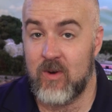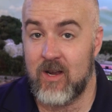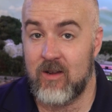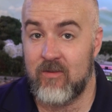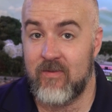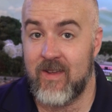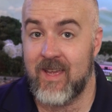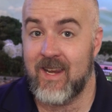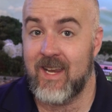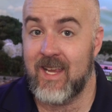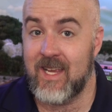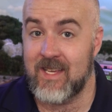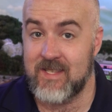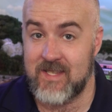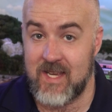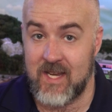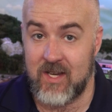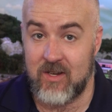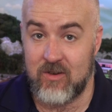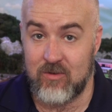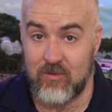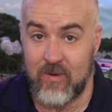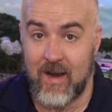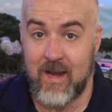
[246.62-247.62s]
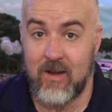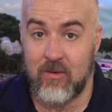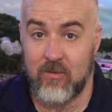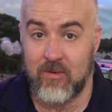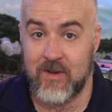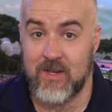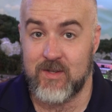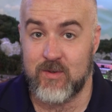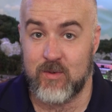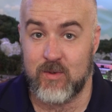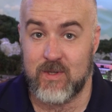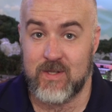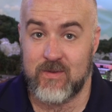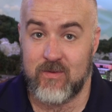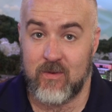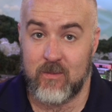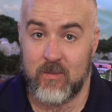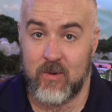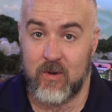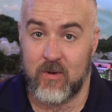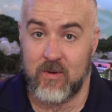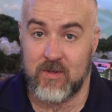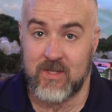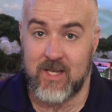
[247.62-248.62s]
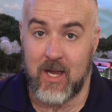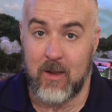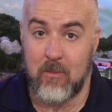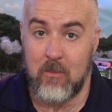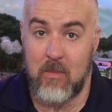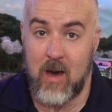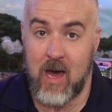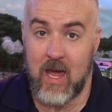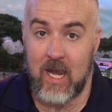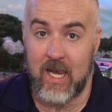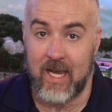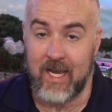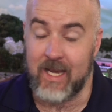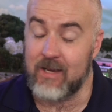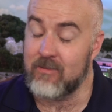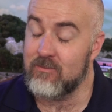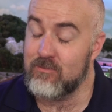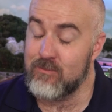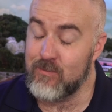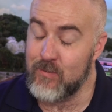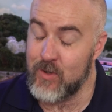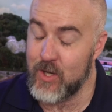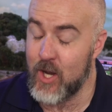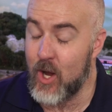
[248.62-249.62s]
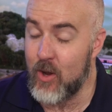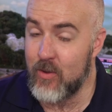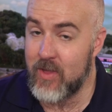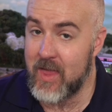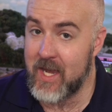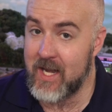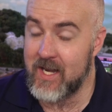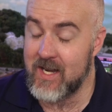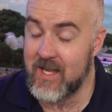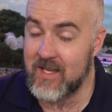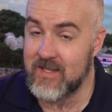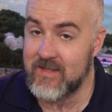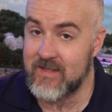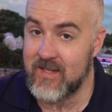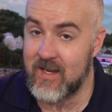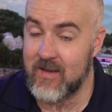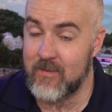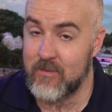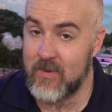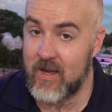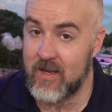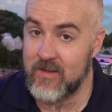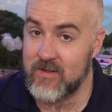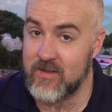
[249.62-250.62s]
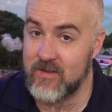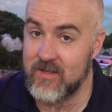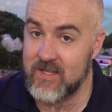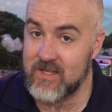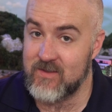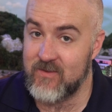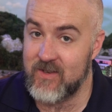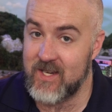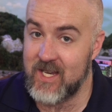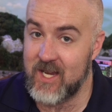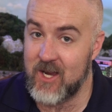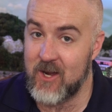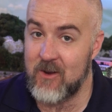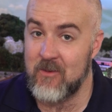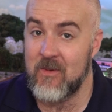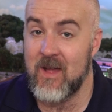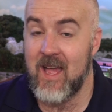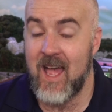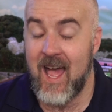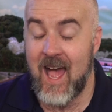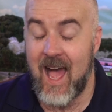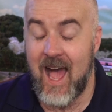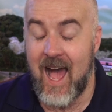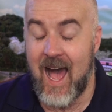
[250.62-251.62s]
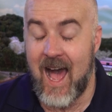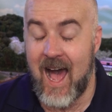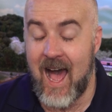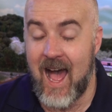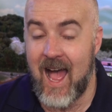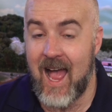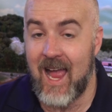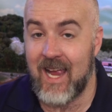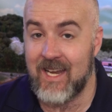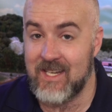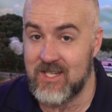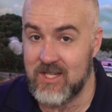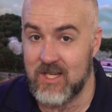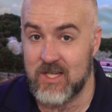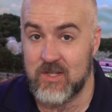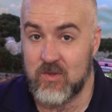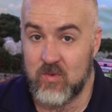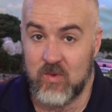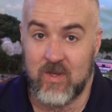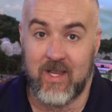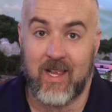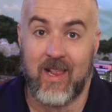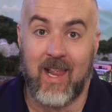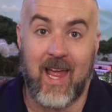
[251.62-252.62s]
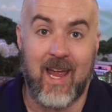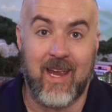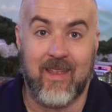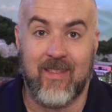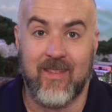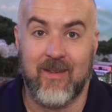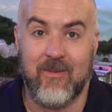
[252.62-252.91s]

Railfan is a great resource for prototype modeling. No, they did not sponsor this video. I just really like